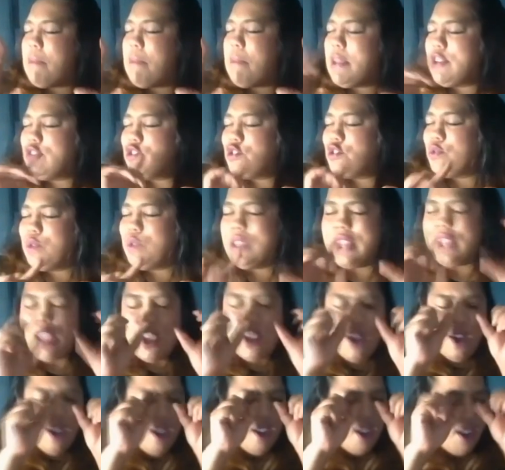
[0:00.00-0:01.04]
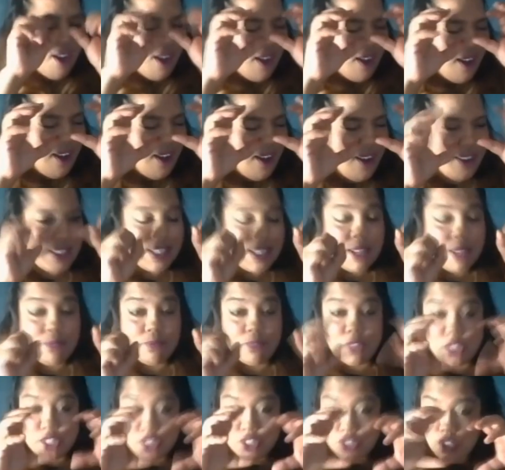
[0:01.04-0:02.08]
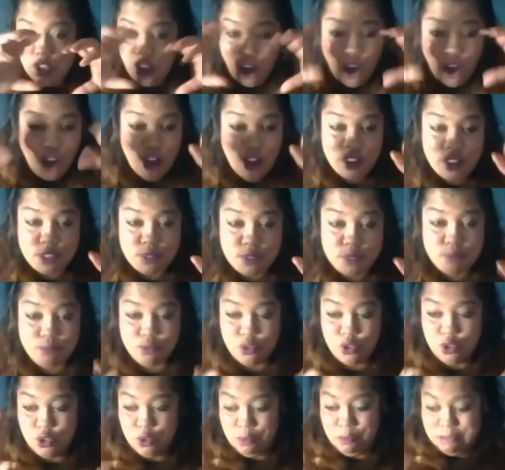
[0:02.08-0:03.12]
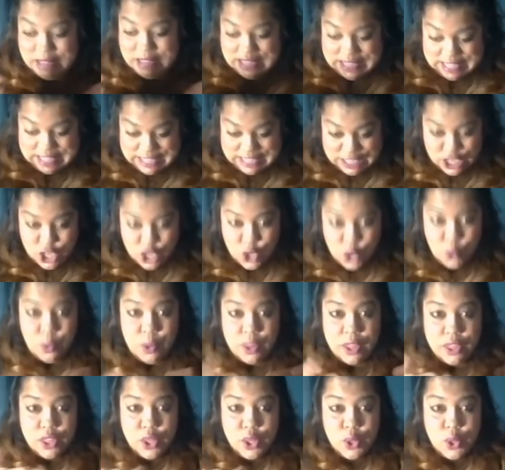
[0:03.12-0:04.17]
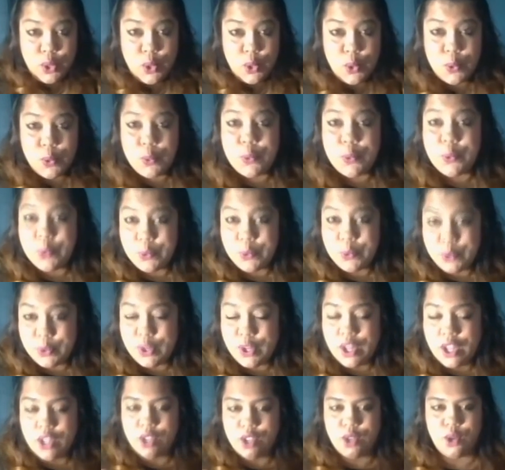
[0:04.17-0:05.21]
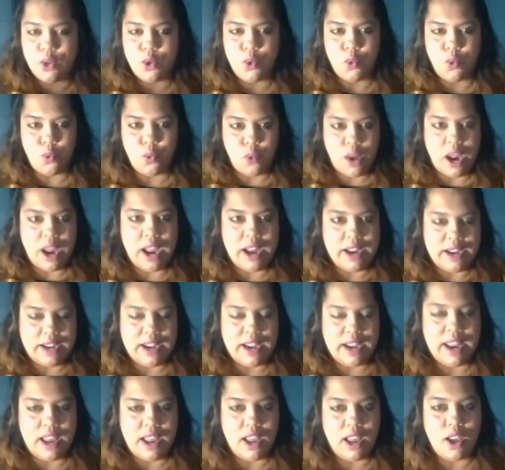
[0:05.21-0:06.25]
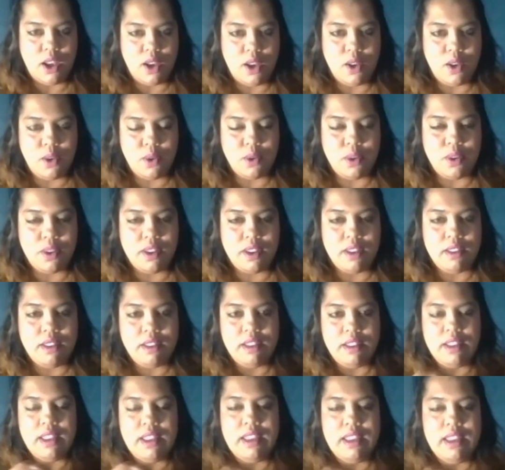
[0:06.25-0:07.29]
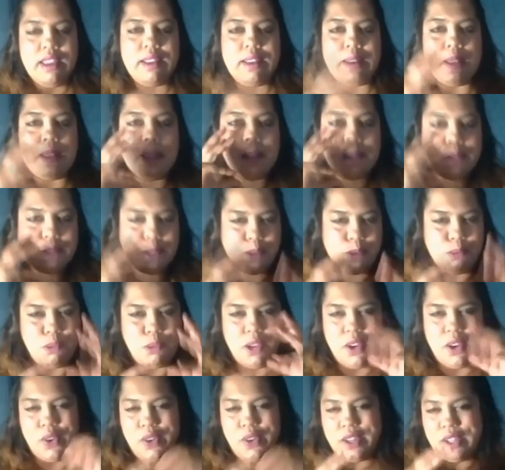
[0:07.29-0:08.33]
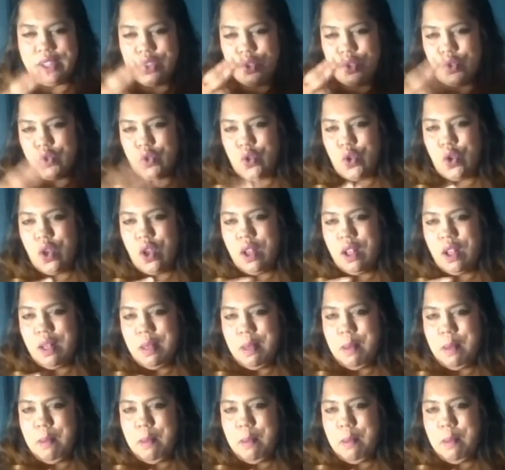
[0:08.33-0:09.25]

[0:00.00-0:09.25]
to be with you folks. Like right now, we're in this experience called pandemic, where there is